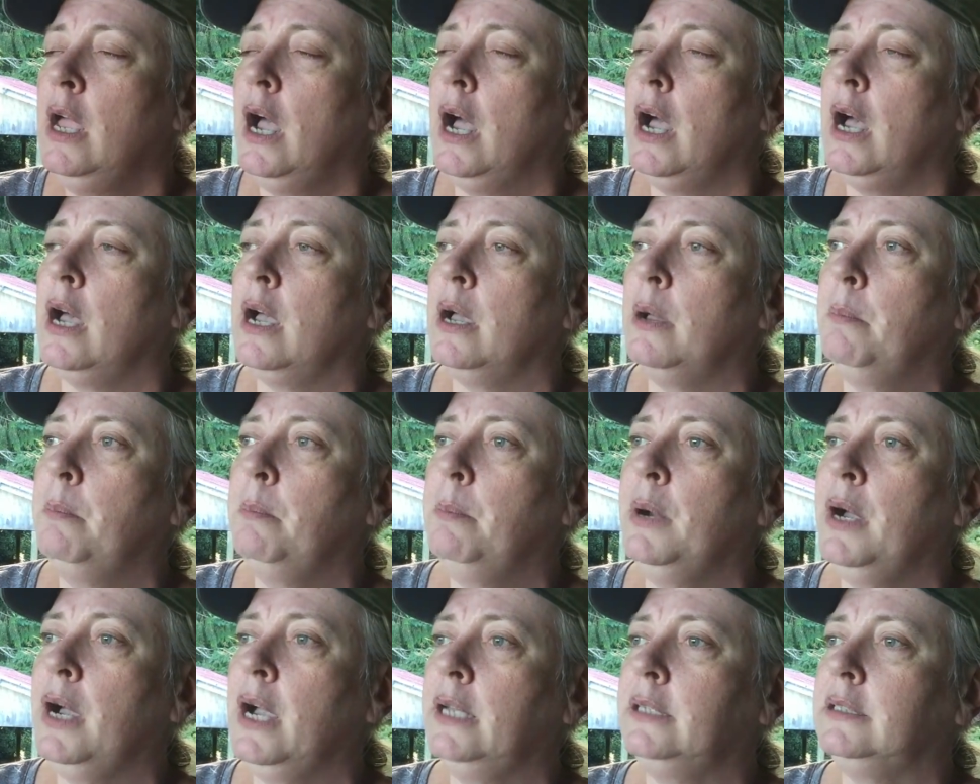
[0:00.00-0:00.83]

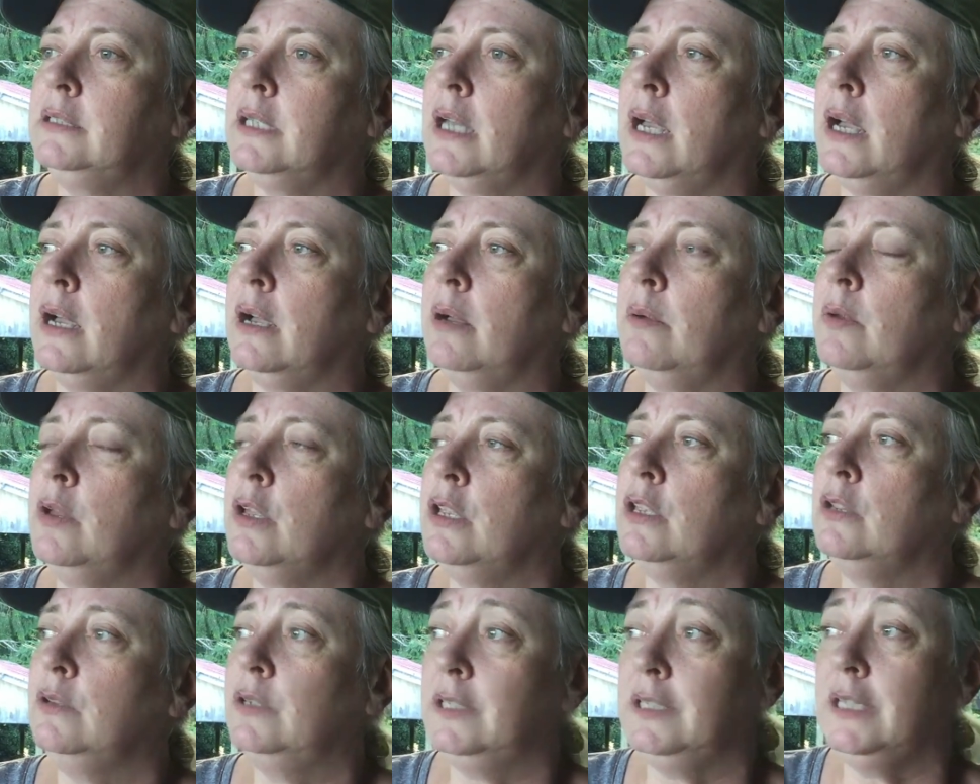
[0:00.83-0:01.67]
But
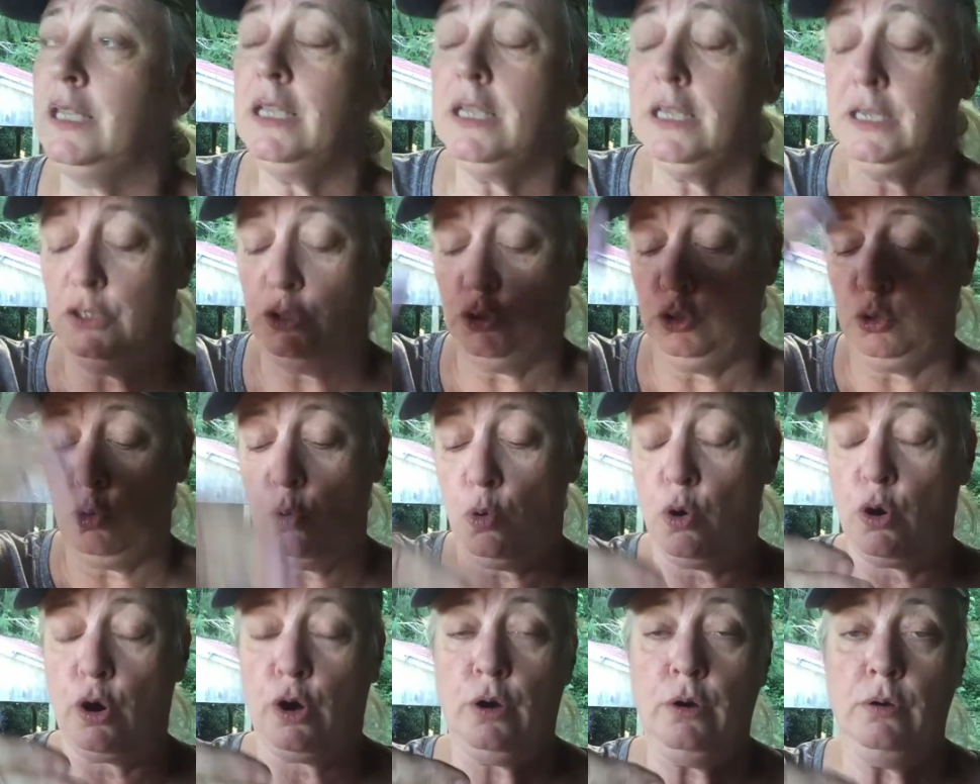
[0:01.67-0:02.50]
you see his
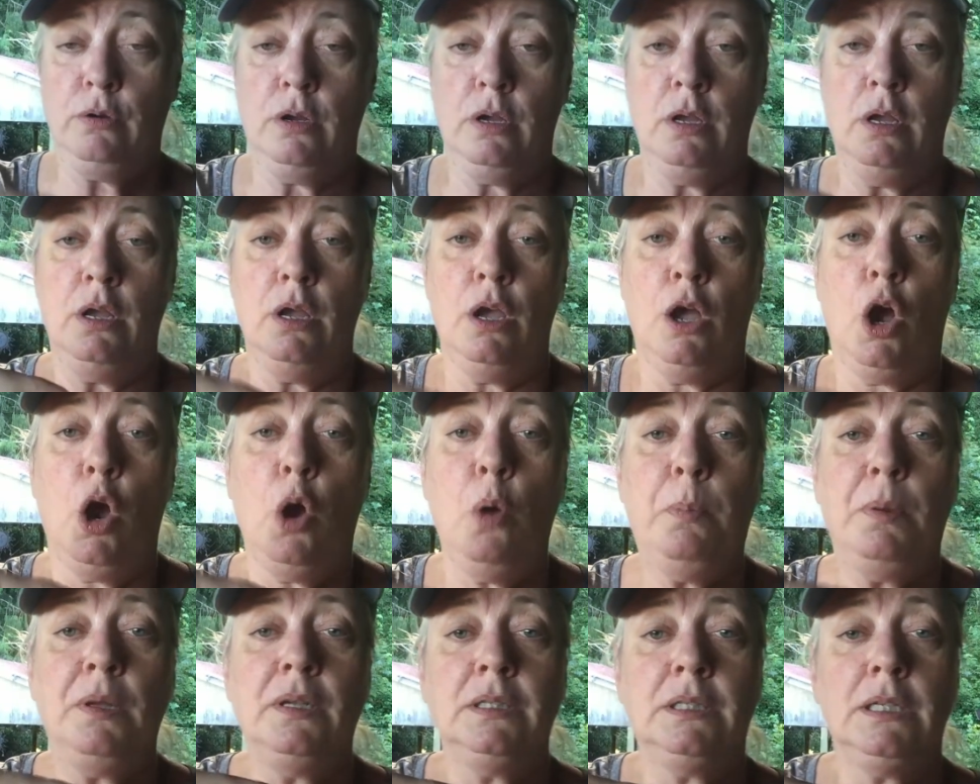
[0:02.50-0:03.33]
door
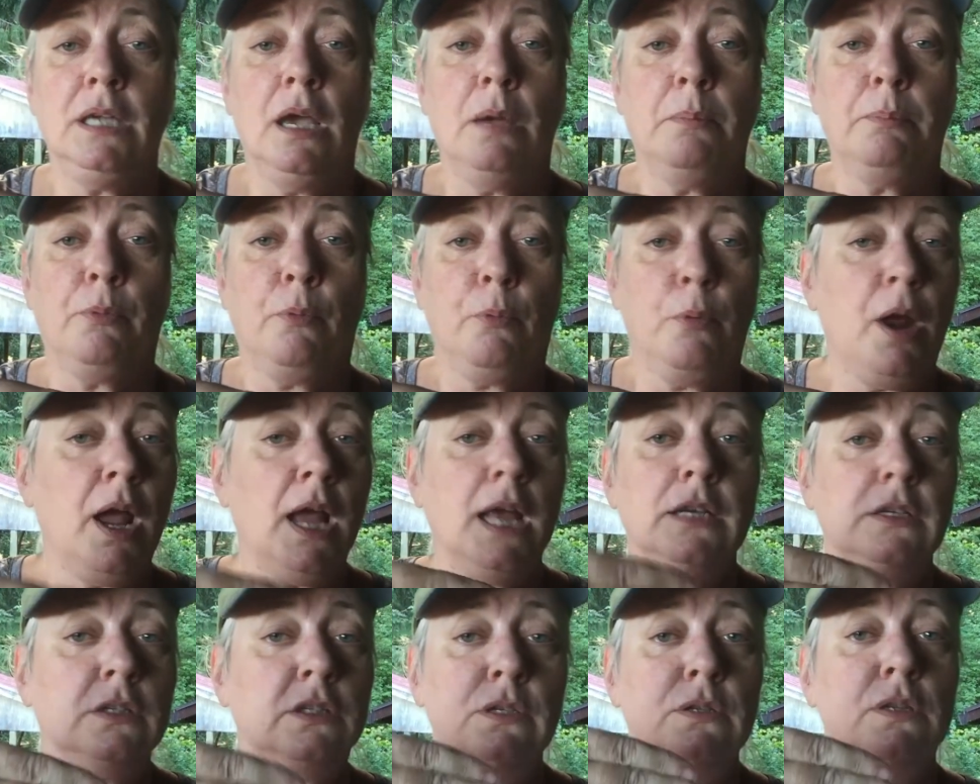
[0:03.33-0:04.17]
opens up
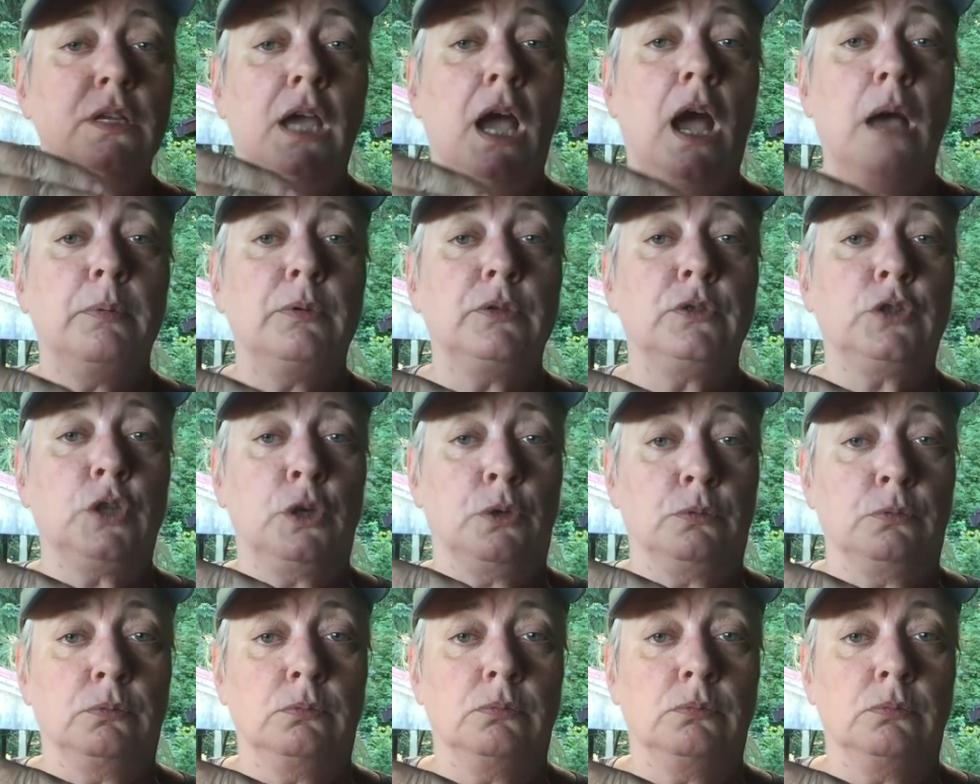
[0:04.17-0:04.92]
right to the cobblestone.